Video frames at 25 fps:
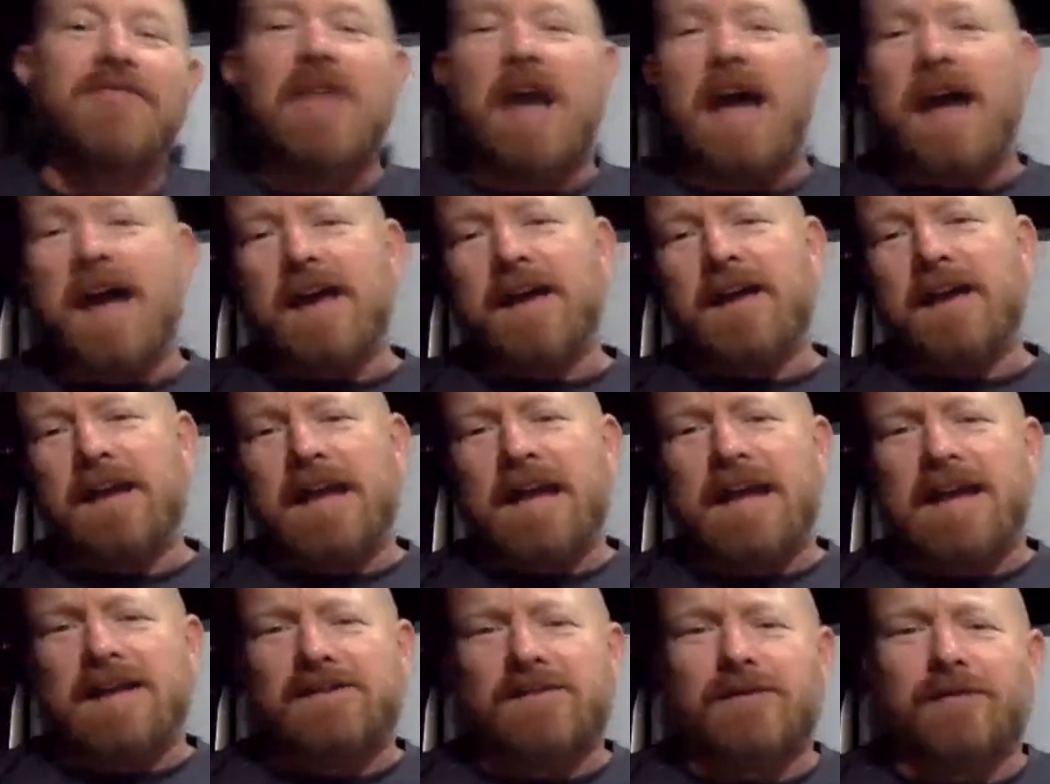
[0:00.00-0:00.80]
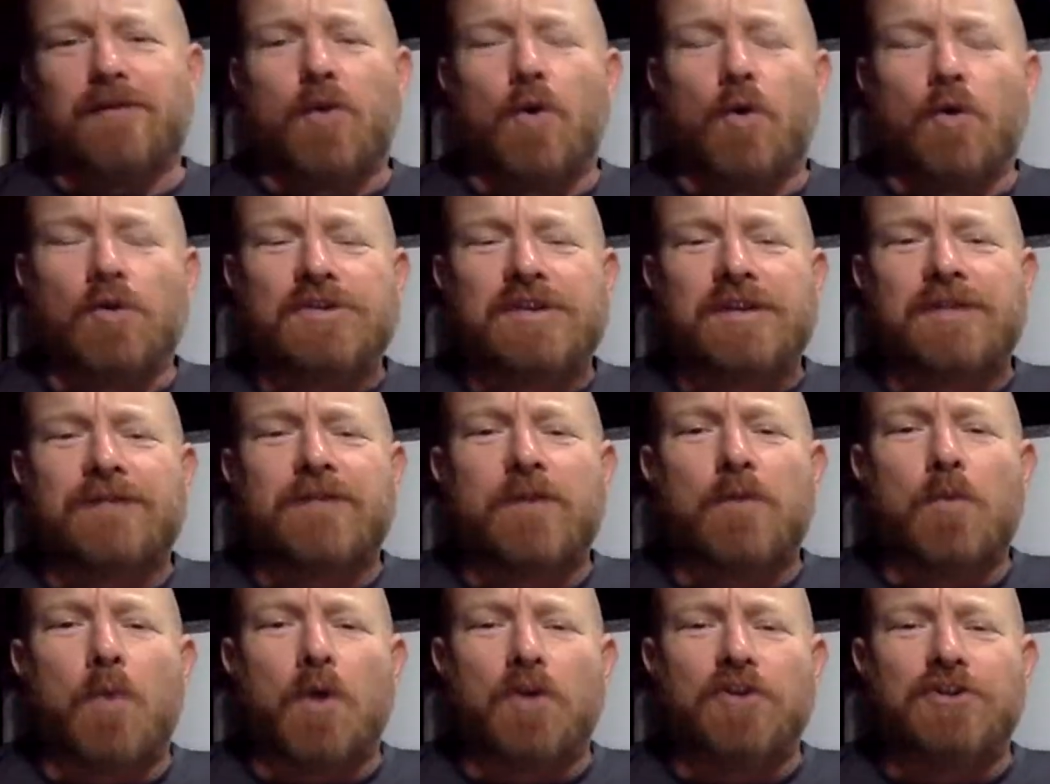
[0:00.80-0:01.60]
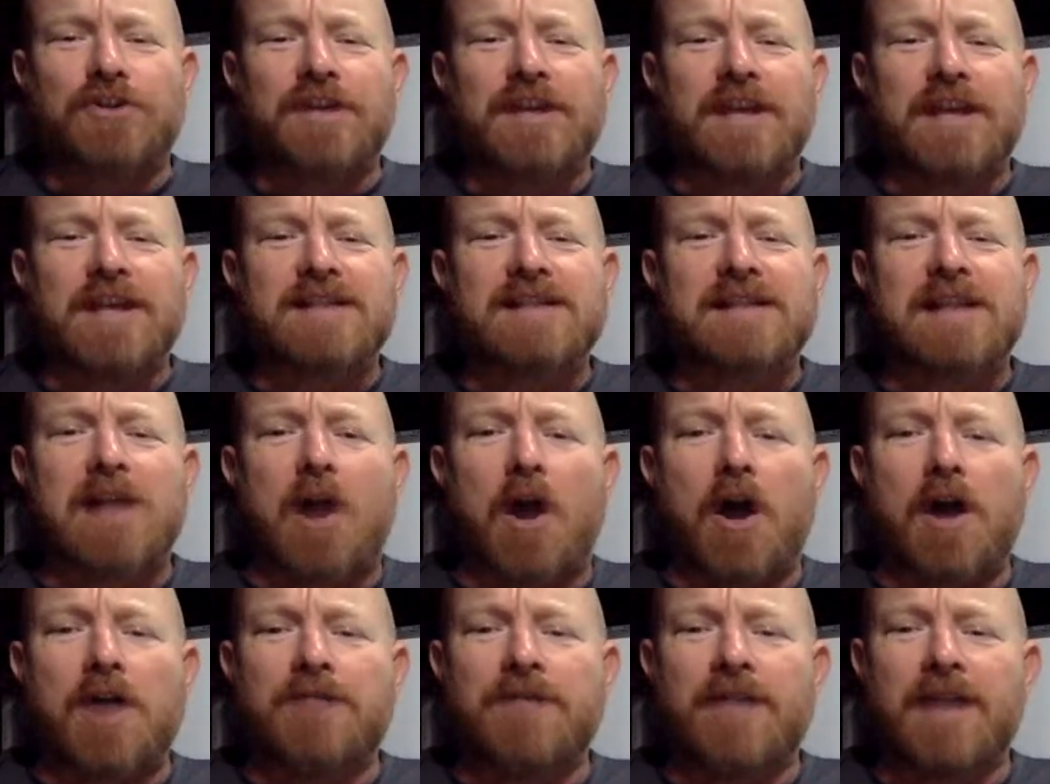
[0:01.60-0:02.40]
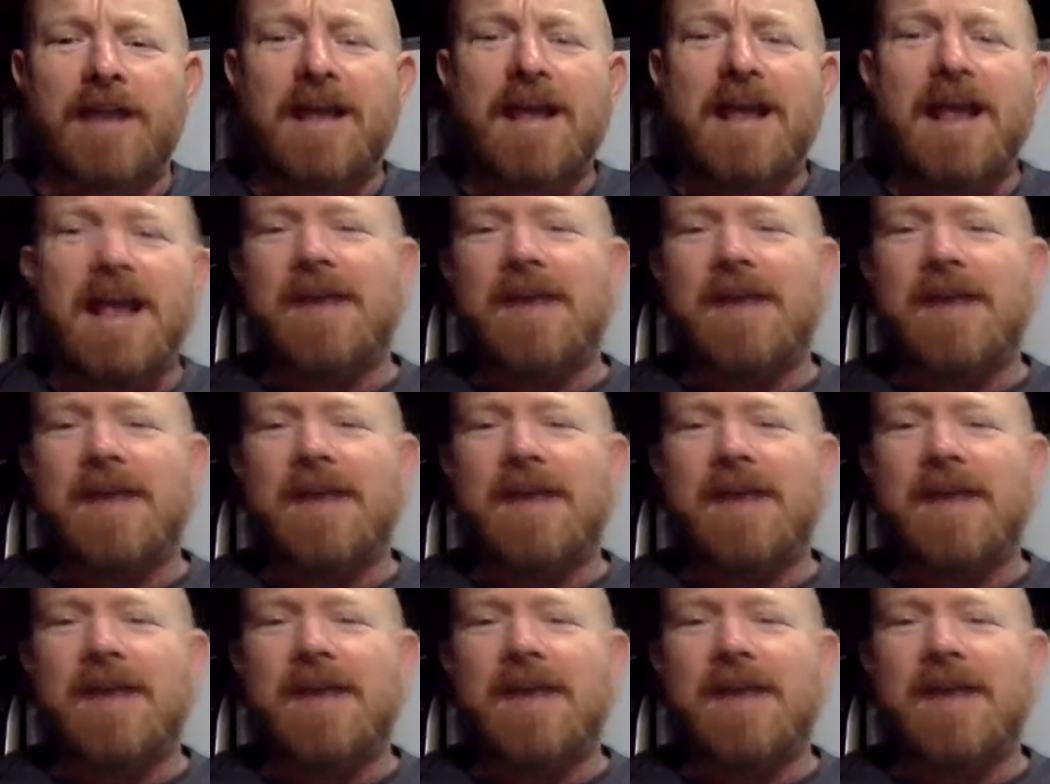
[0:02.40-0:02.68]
That is, of course, if you're watching this live.